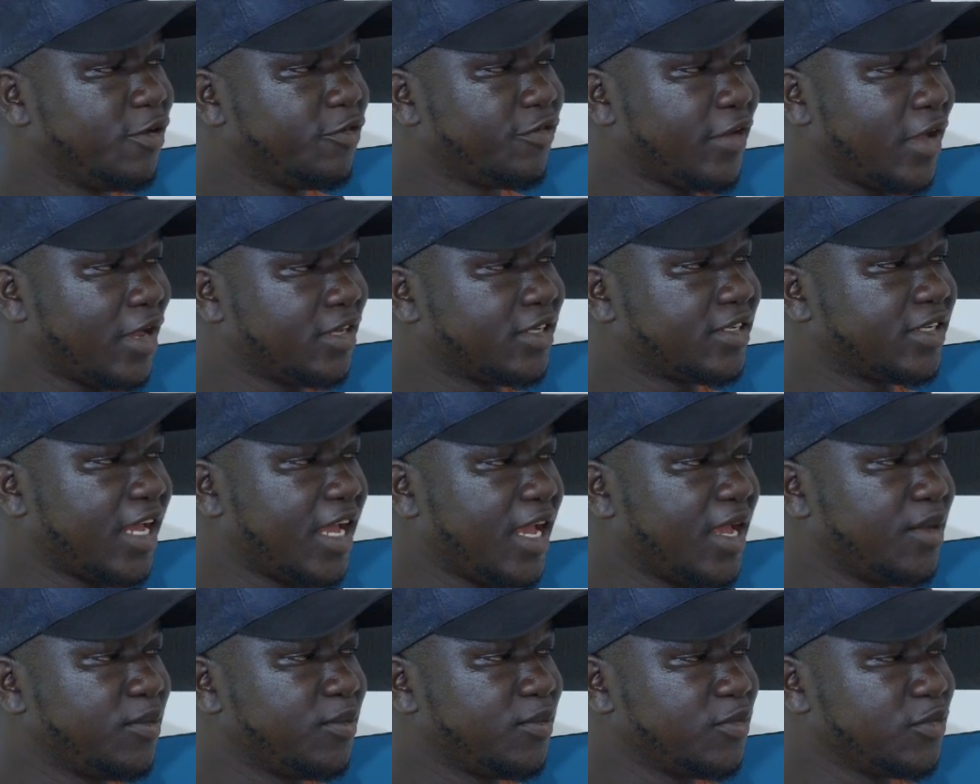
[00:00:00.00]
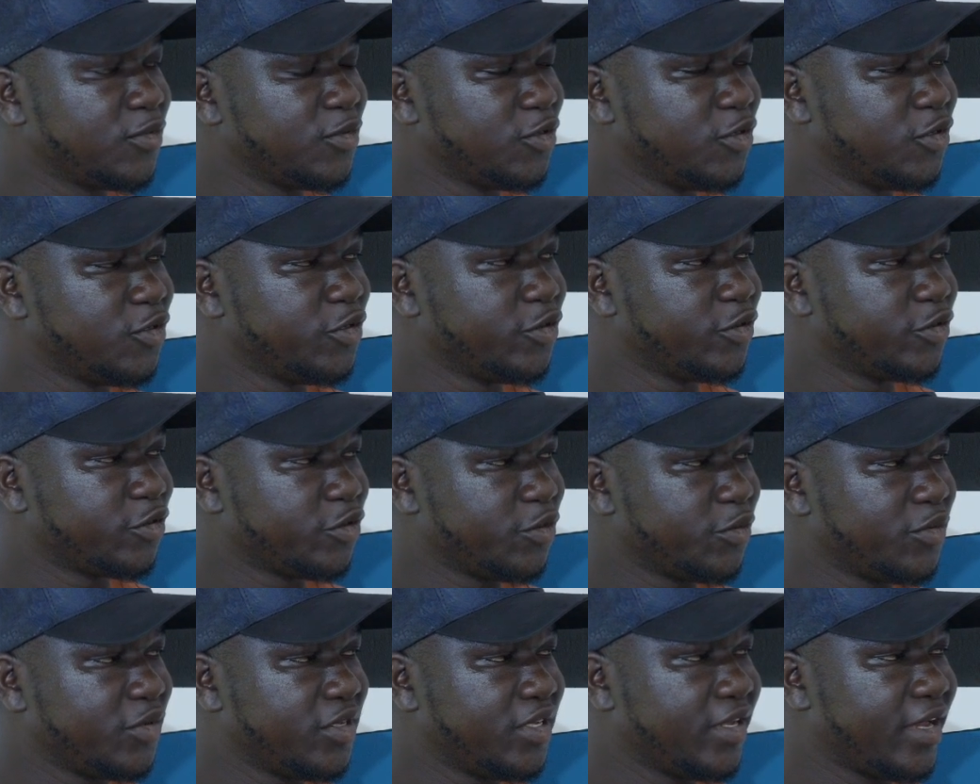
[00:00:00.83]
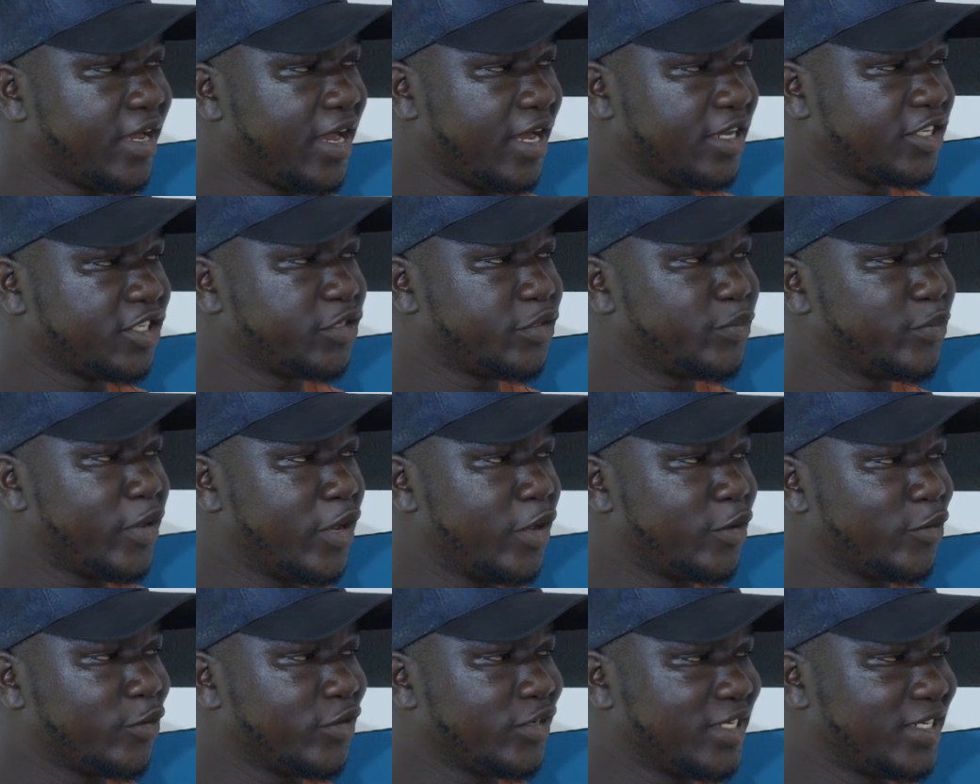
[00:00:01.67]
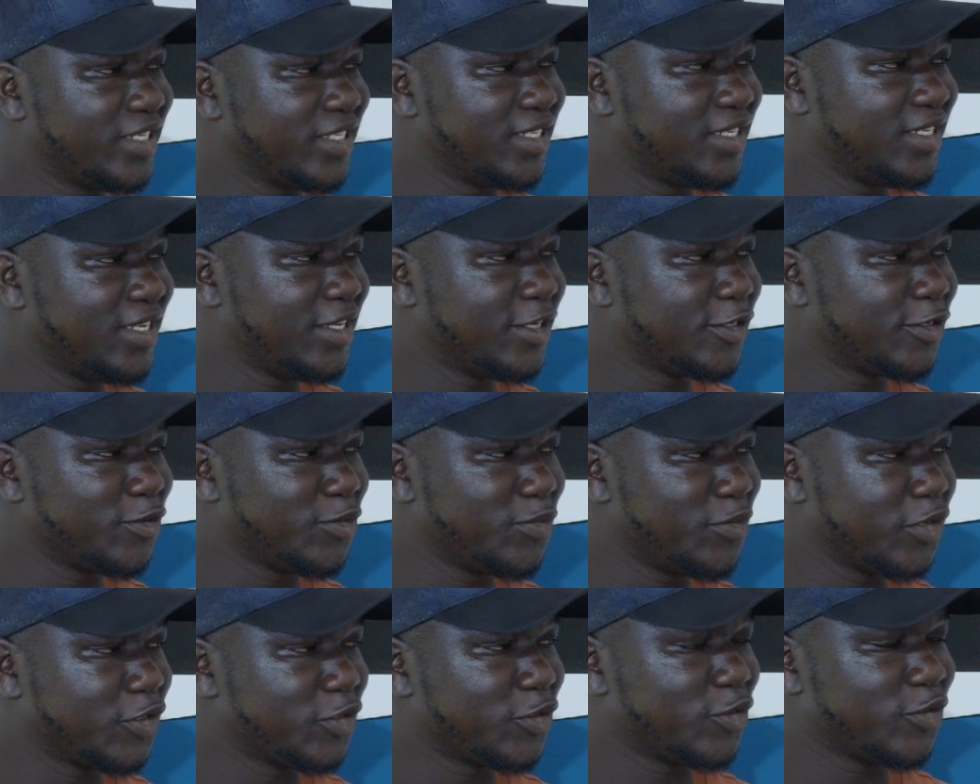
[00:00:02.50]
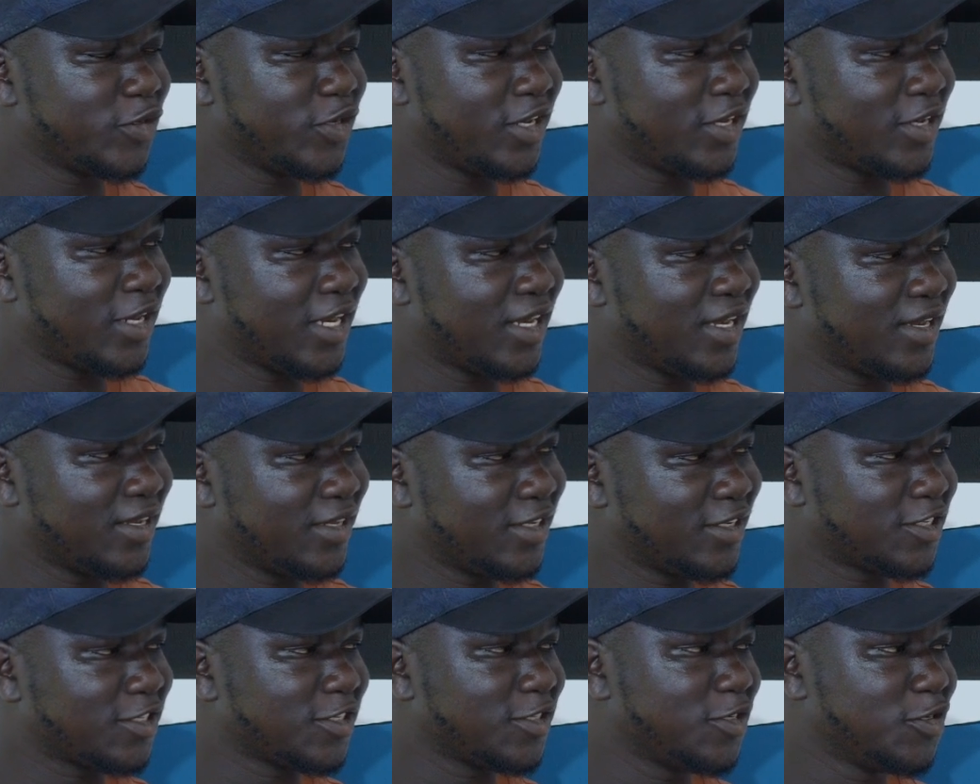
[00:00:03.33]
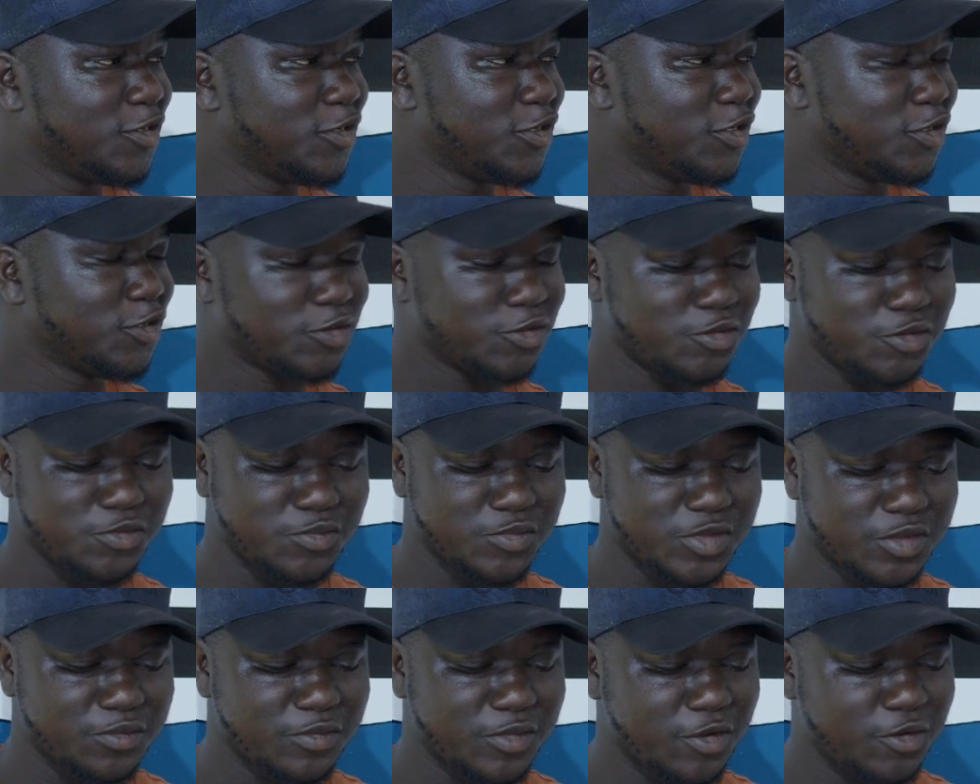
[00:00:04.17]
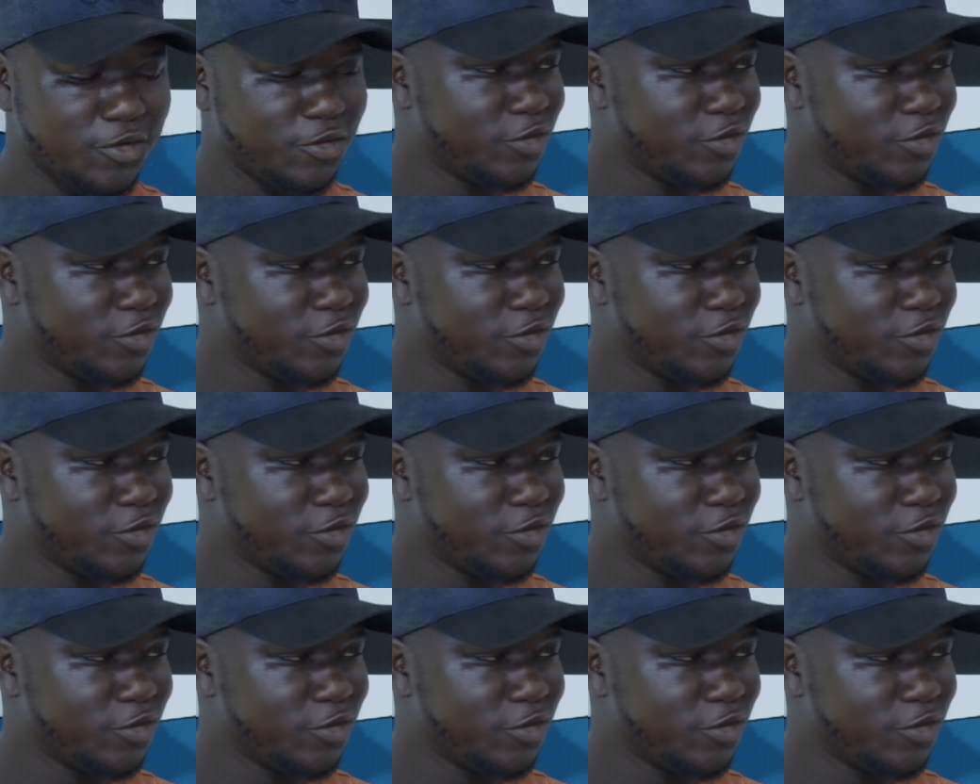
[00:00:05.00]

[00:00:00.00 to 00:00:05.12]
find time to be at Sibano these days to make sure that at least to make my own